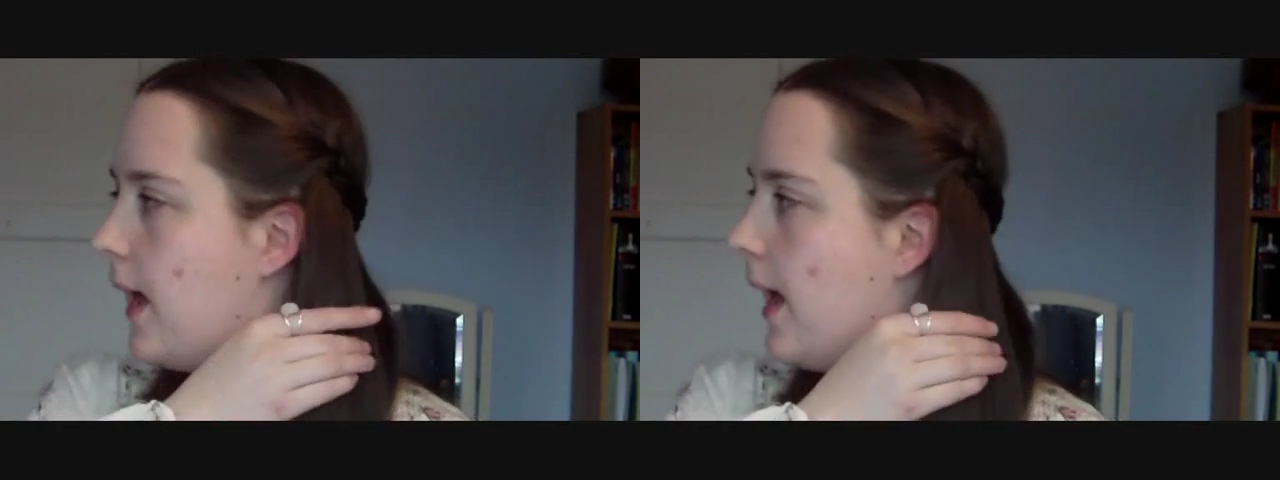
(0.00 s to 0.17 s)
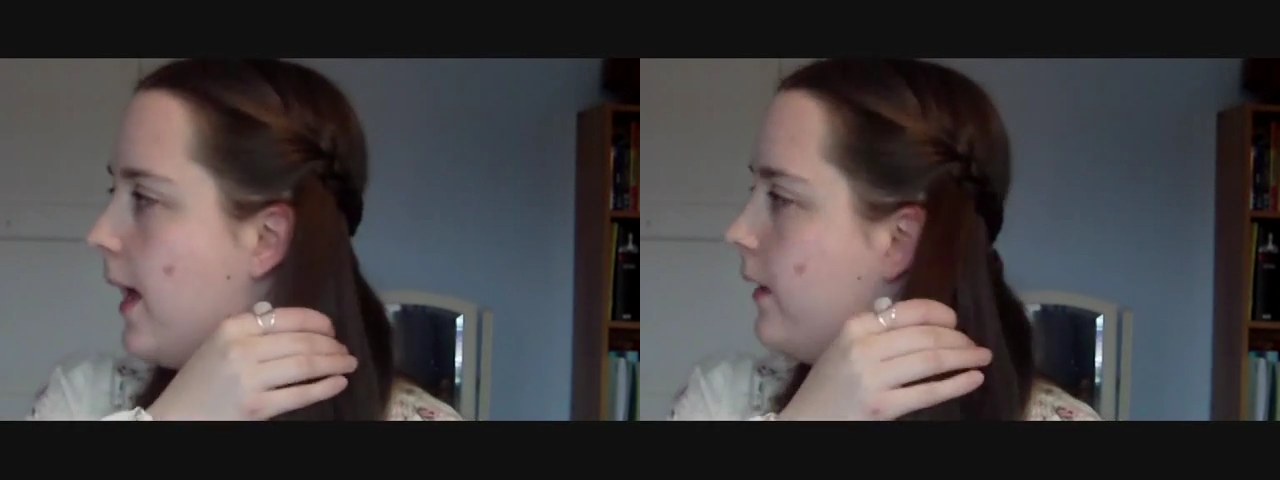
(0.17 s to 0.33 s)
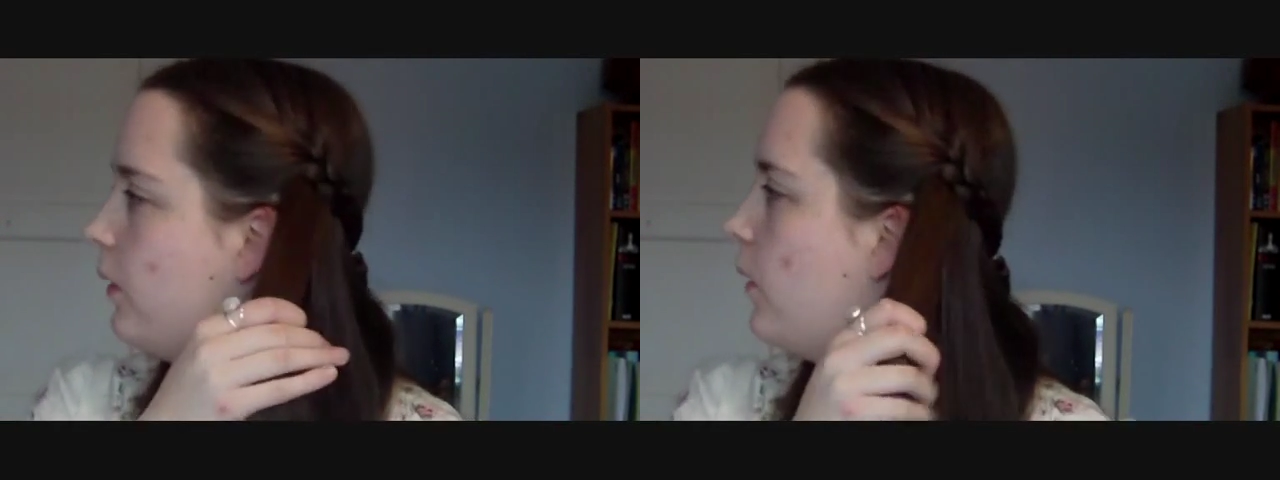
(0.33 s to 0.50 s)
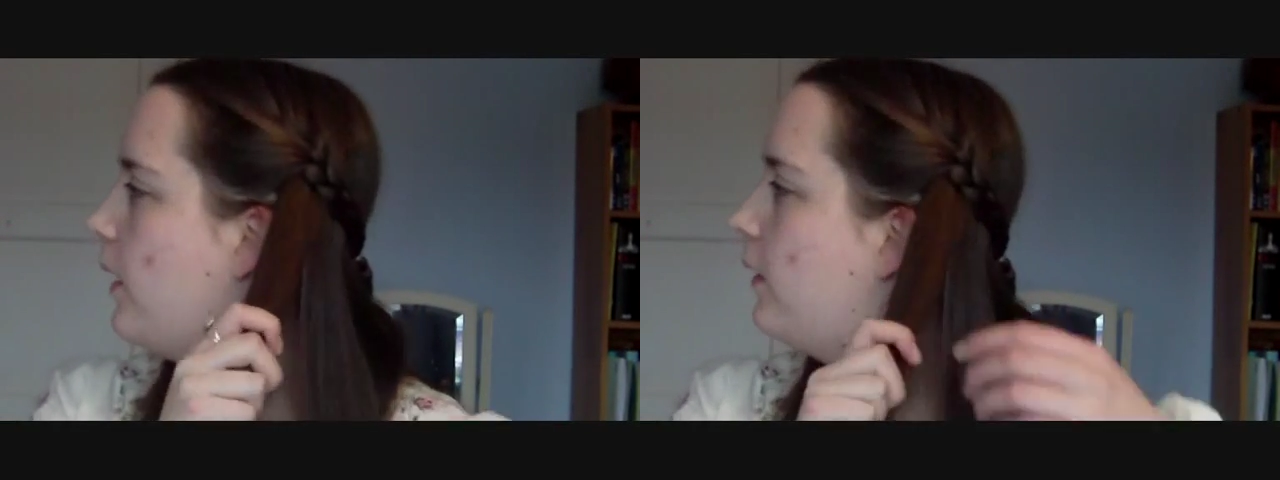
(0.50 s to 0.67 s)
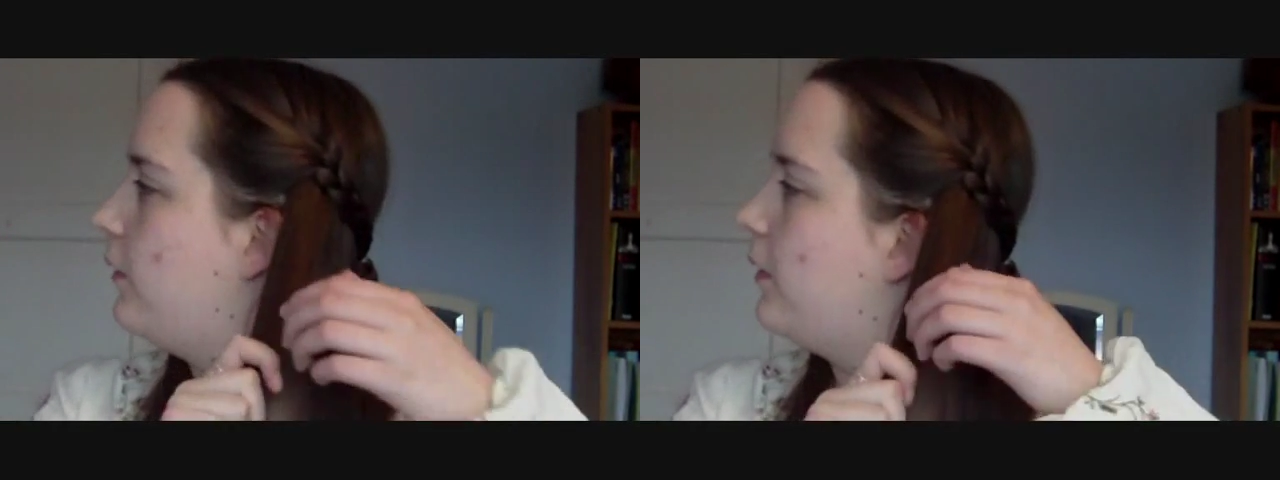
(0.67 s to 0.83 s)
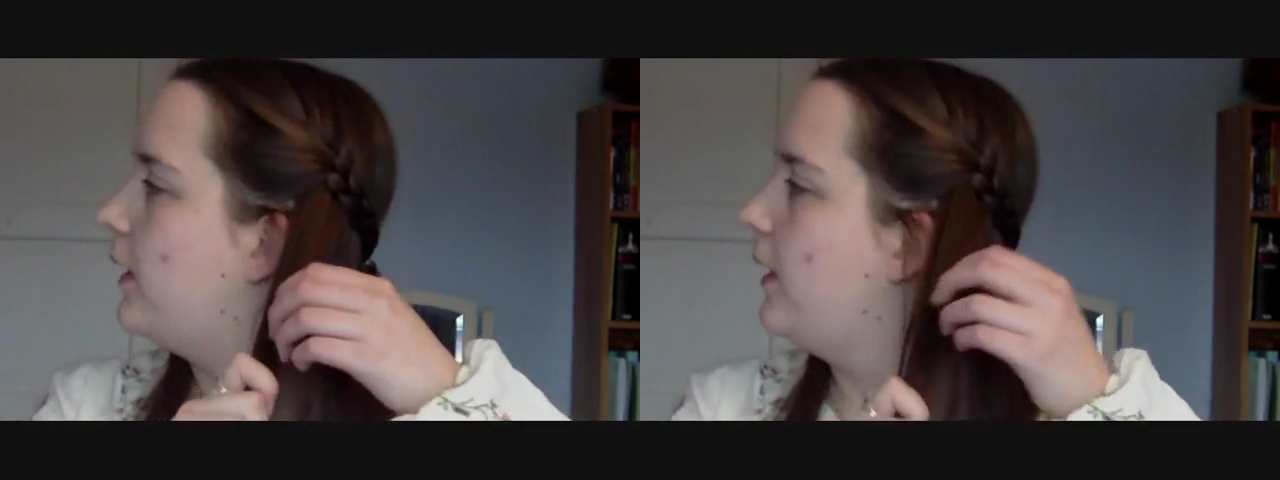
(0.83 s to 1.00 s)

and one of